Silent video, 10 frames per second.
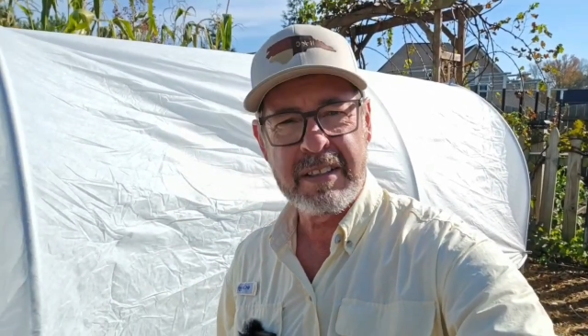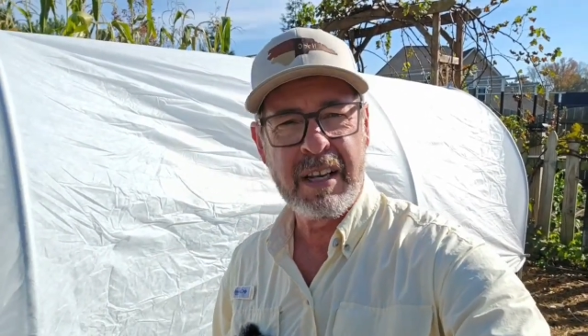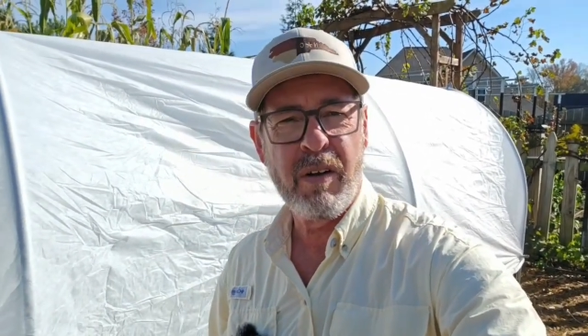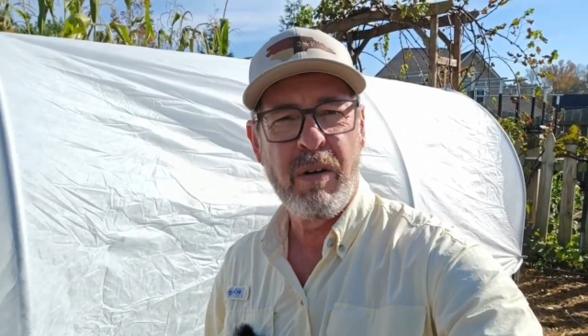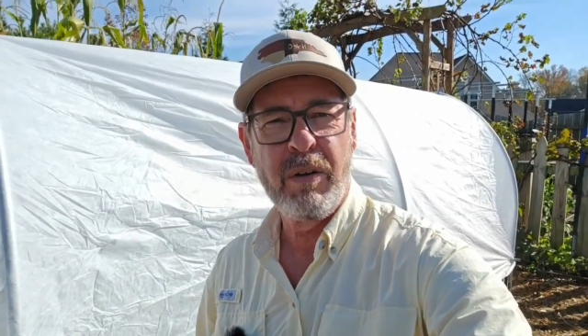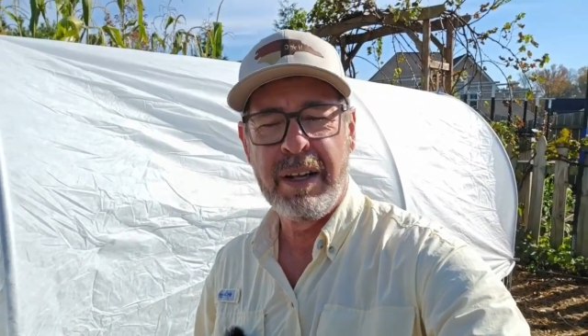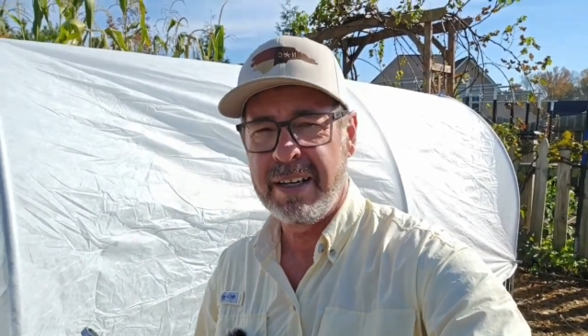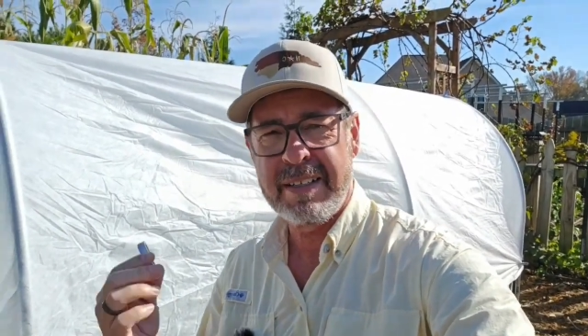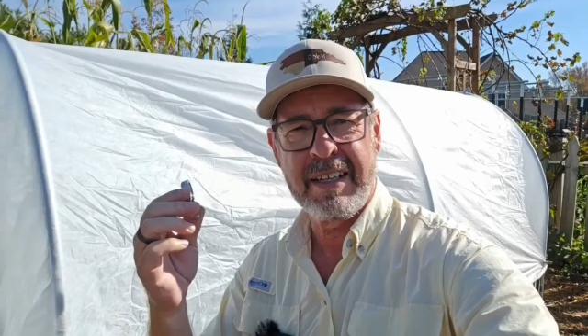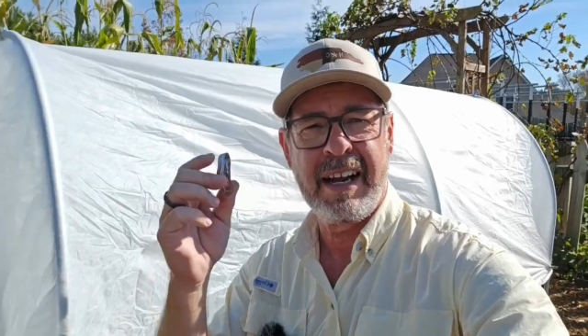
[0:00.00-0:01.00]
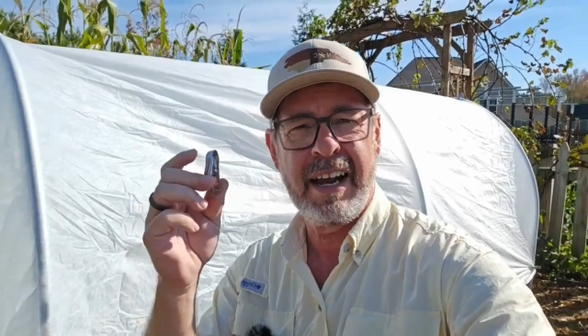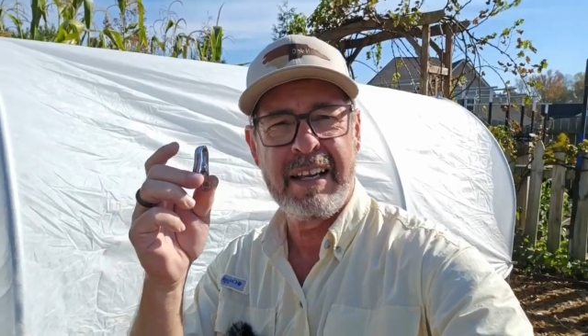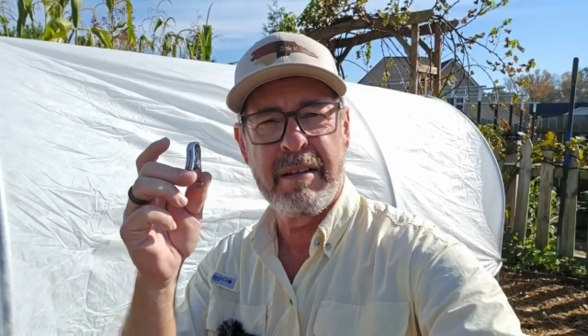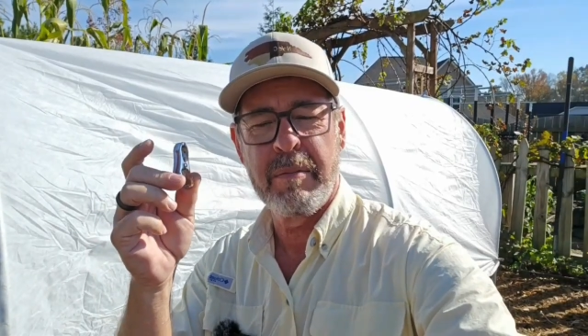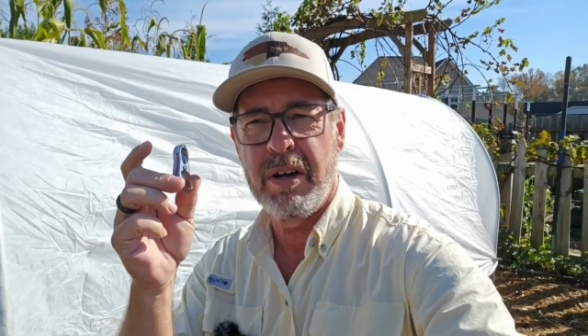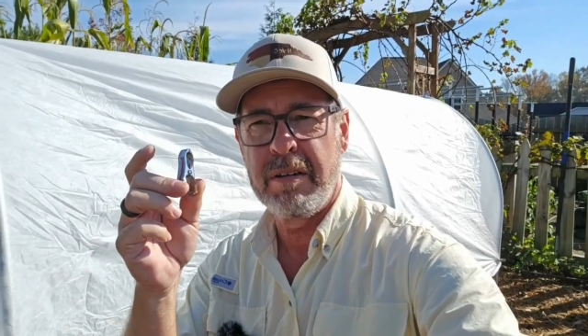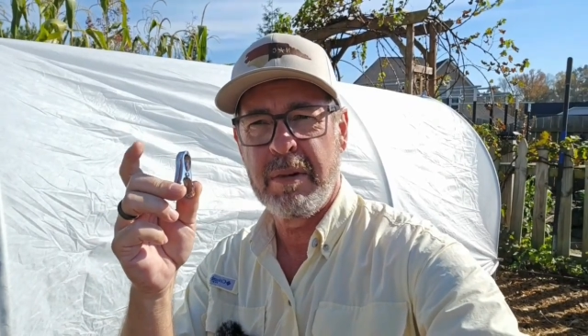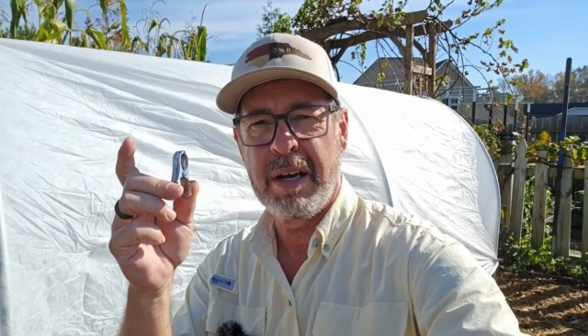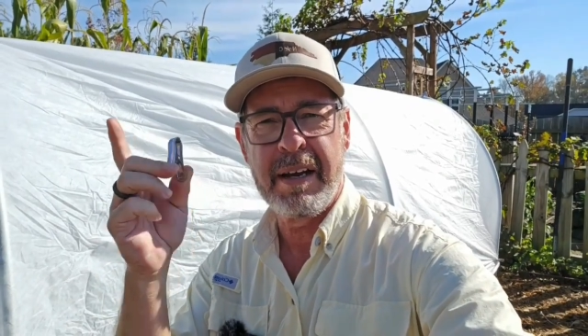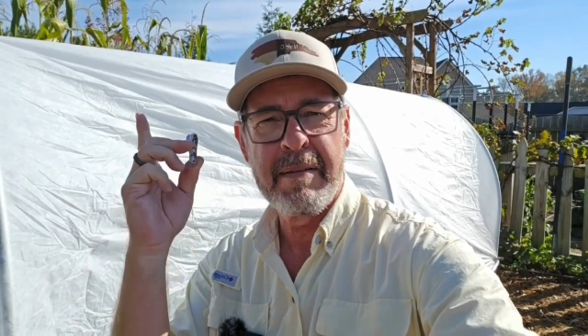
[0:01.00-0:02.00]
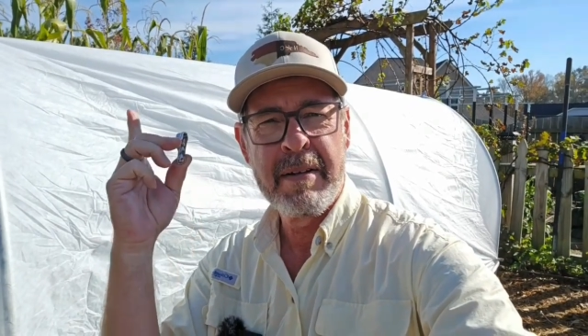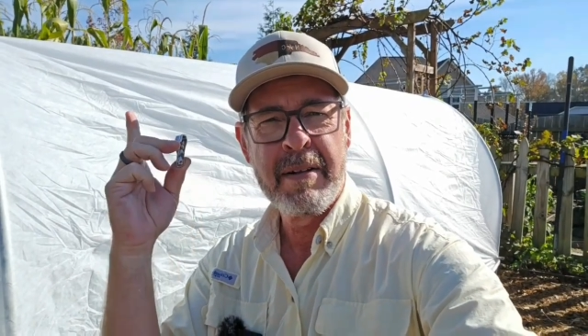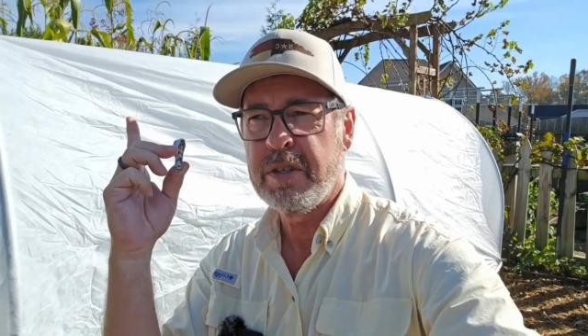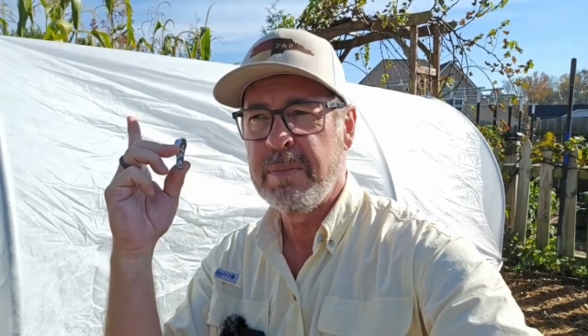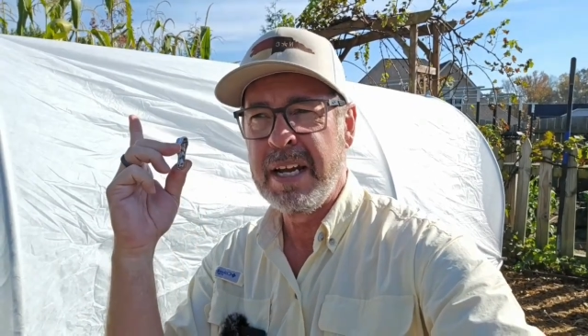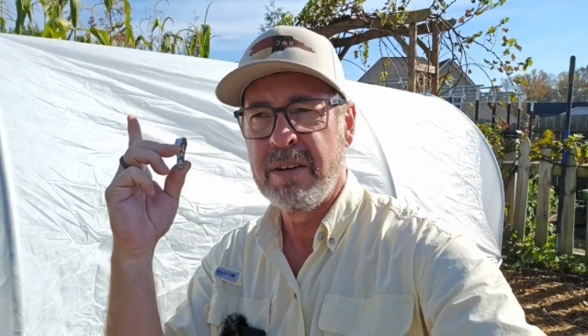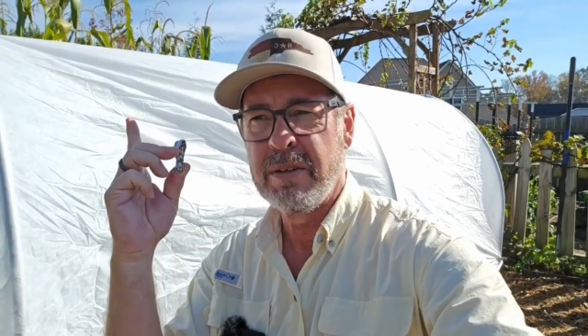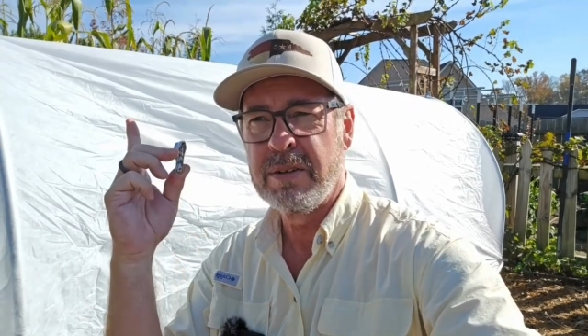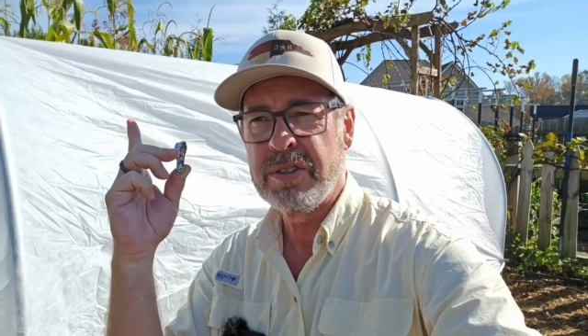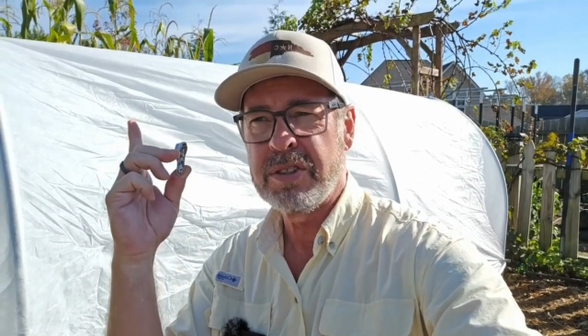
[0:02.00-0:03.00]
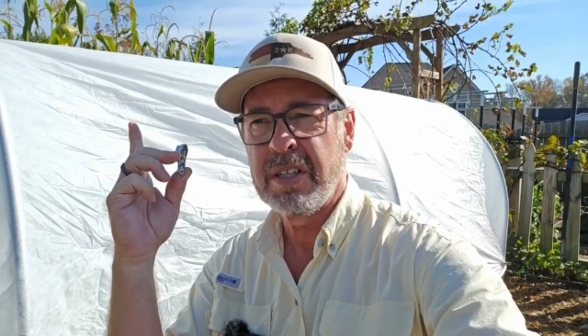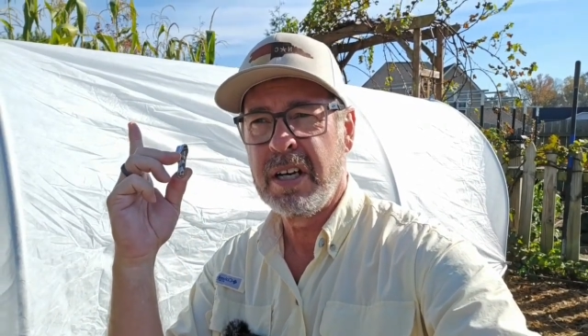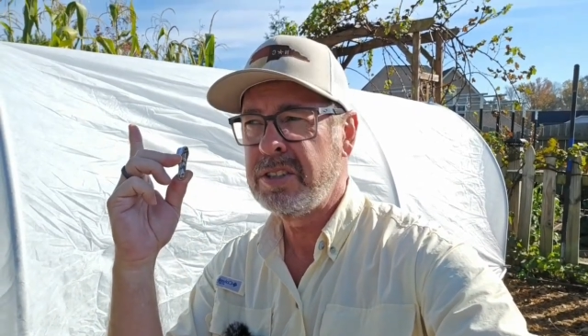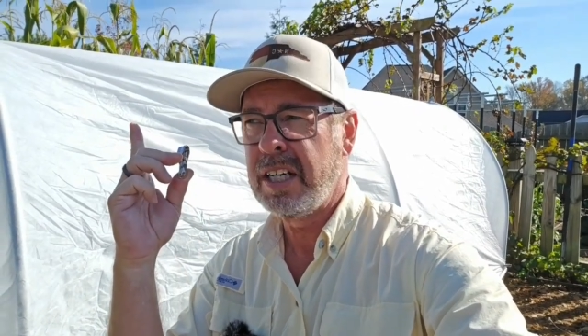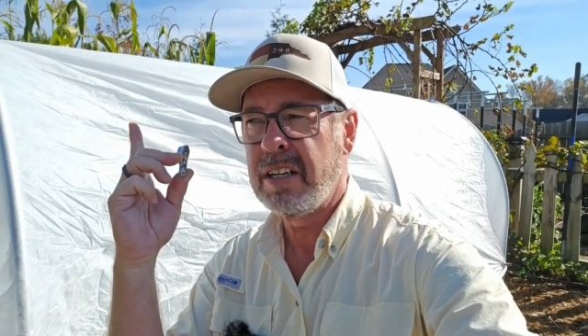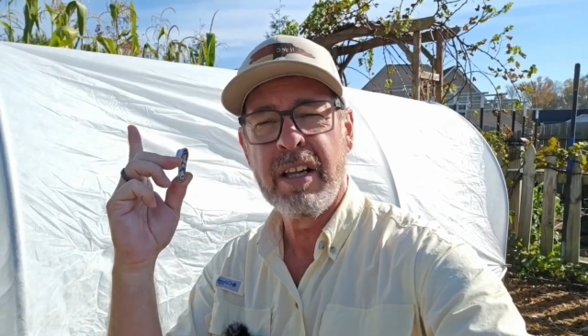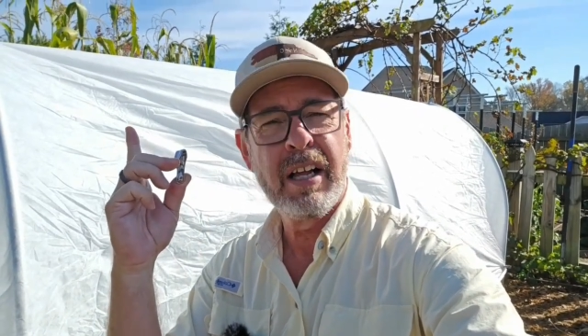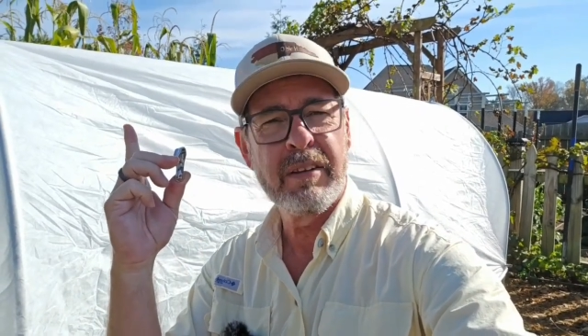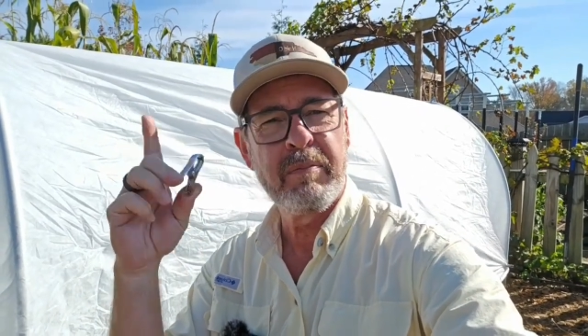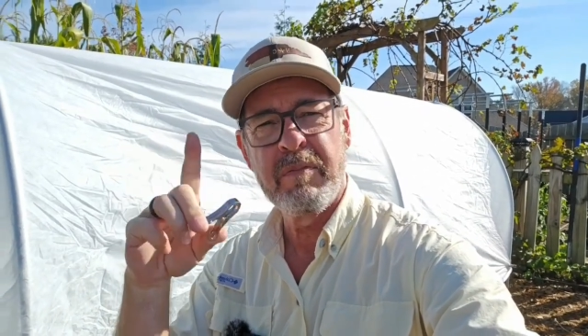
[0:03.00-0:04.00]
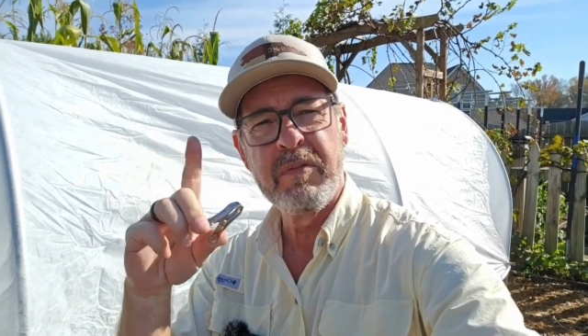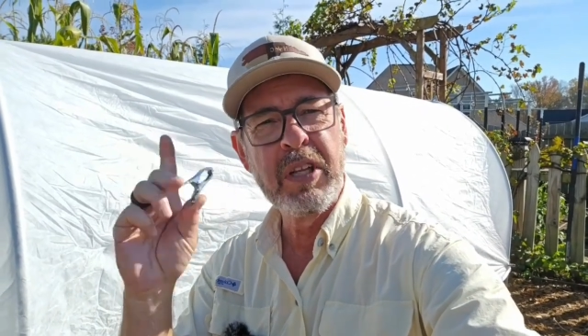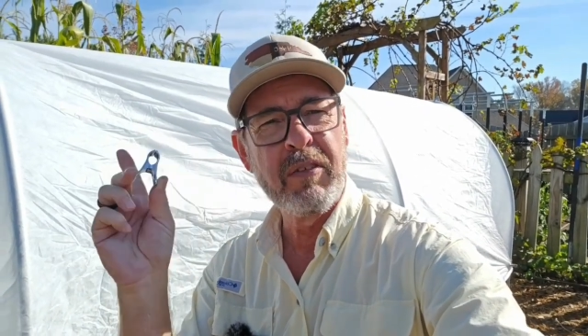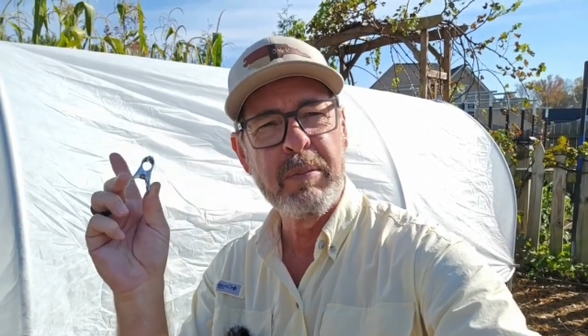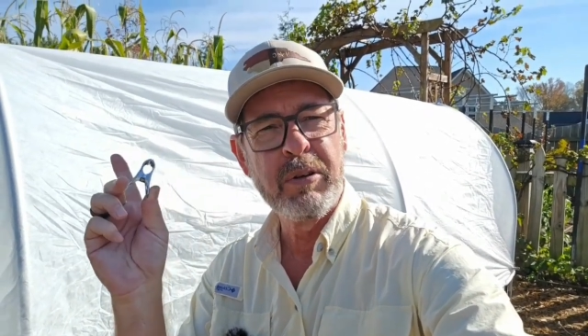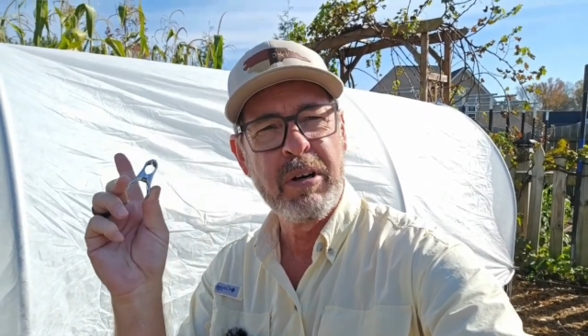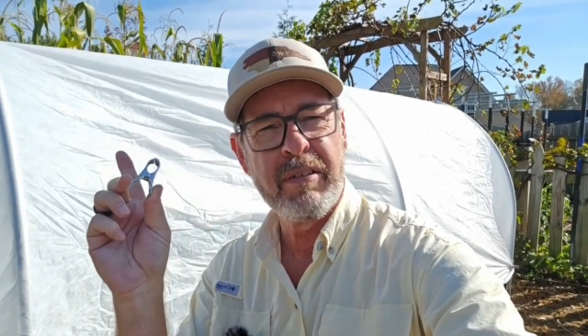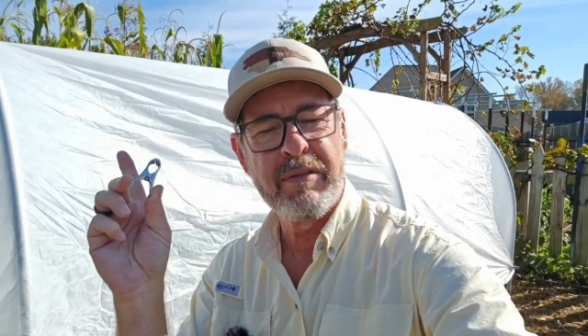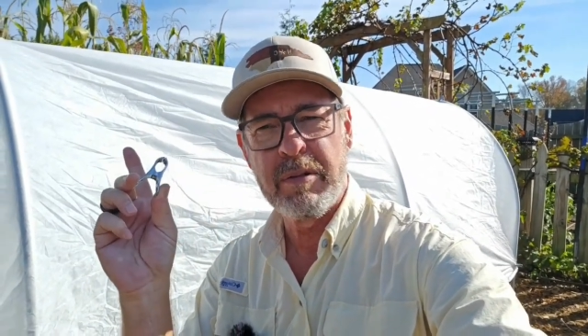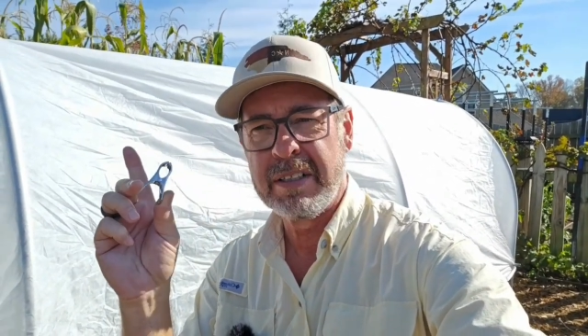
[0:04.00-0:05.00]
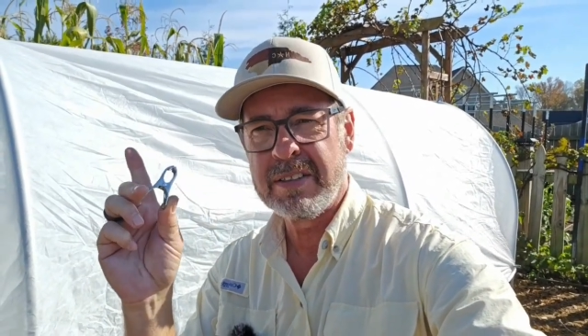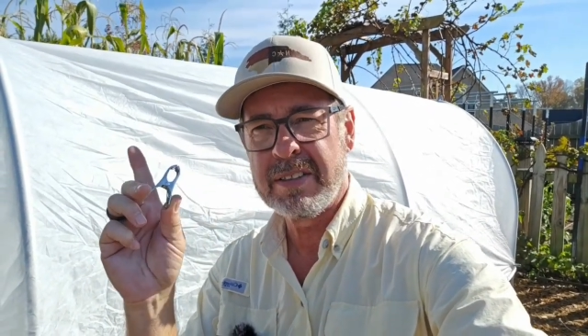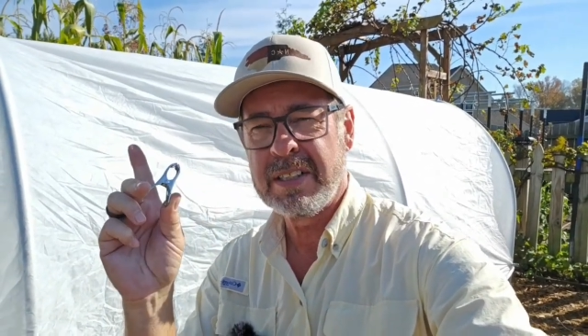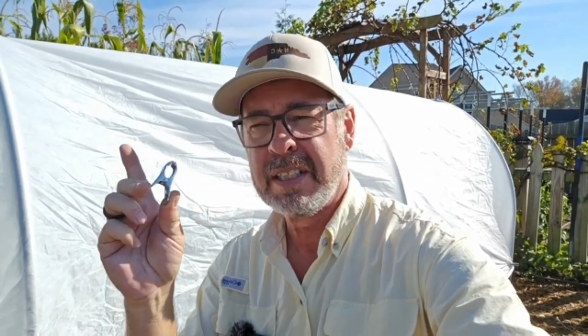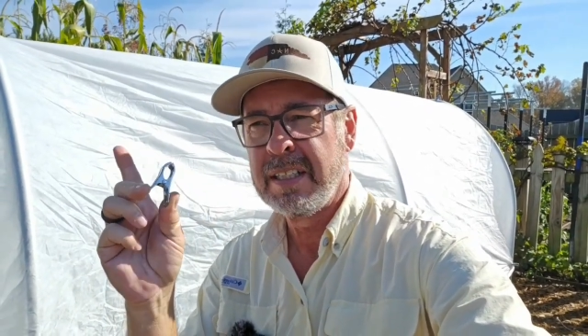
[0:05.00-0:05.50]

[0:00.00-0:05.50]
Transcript: They hold. Like I said, I had them on my tomatoes shade cloth, never blew off once.